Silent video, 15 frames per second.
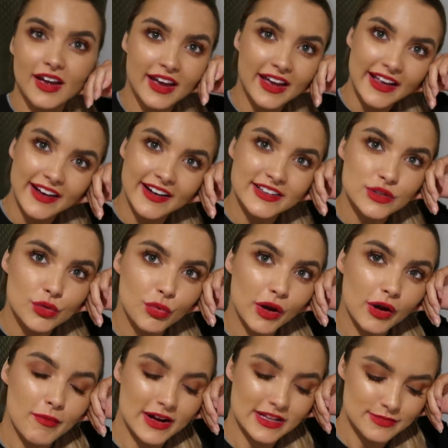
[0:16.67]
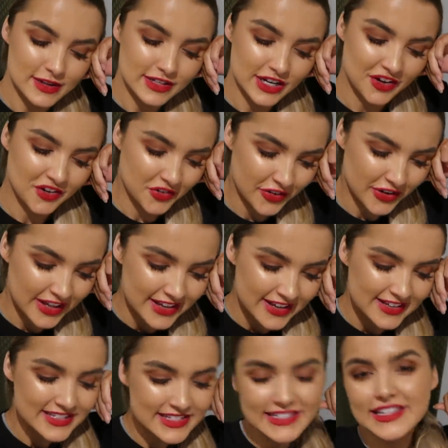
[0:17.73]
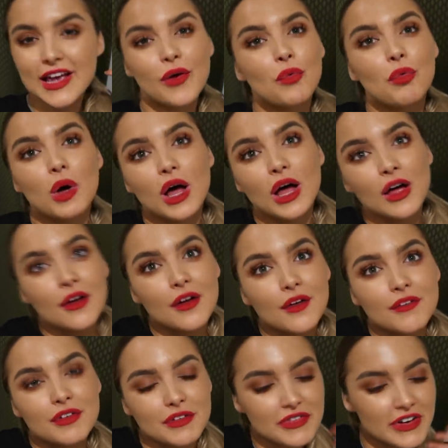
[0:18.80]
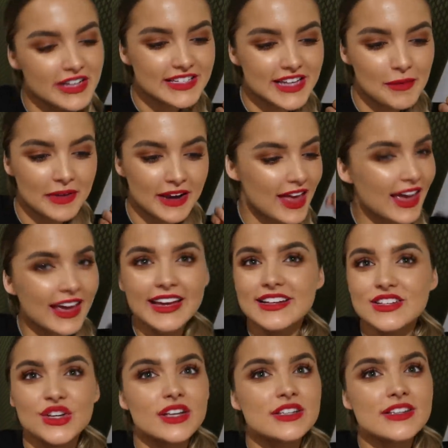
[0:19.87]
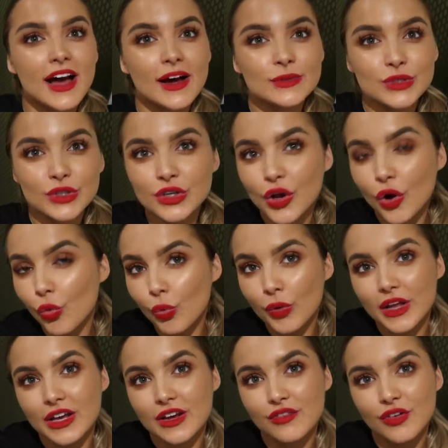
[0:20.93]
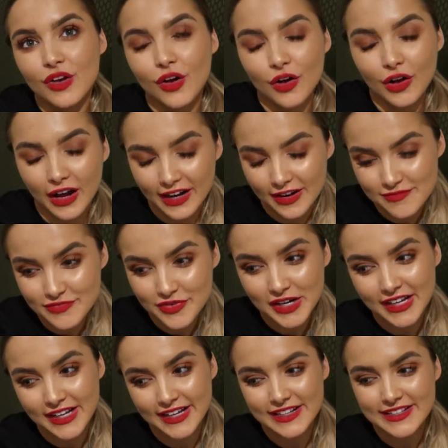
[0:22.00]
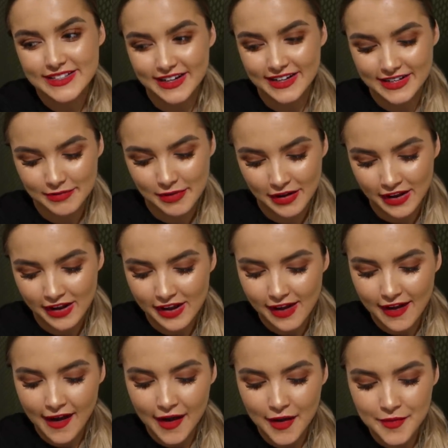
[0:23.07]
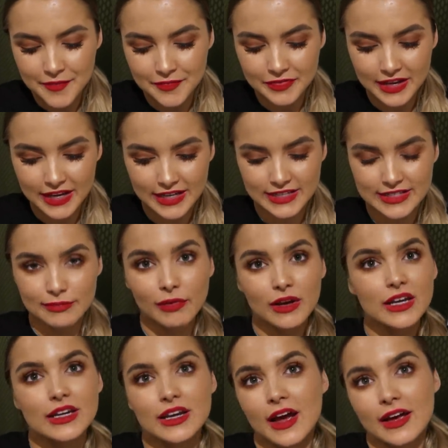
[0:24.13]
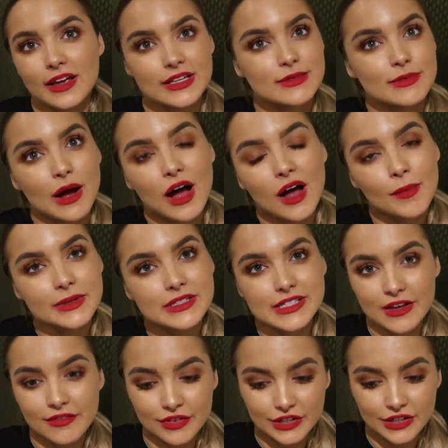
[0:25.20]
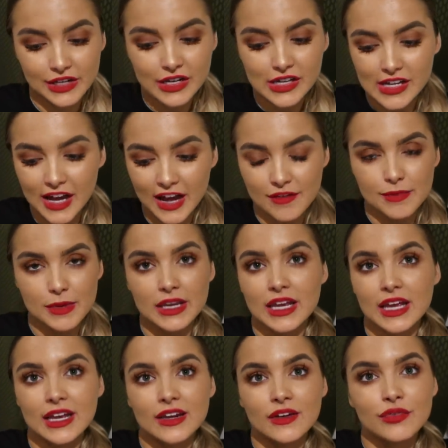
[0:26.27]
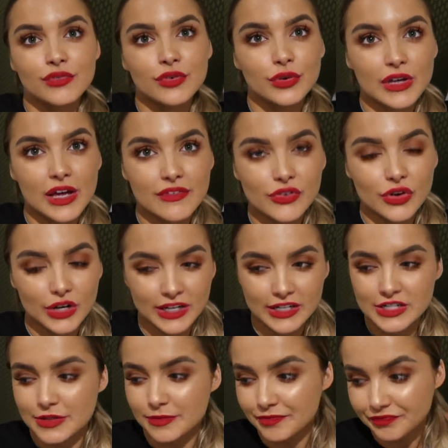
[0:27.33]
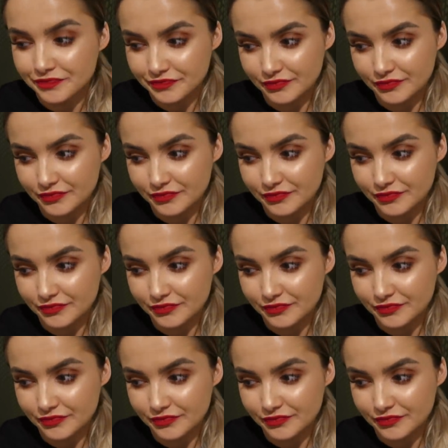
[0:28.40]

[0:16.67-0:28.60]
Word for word: Hey guys, welcome back to my channel. So, for the first time in ages, I'm doing a weekly vlog and I'm really excited about it. It is Monday night, it's about 7:30. I've been in full day of college,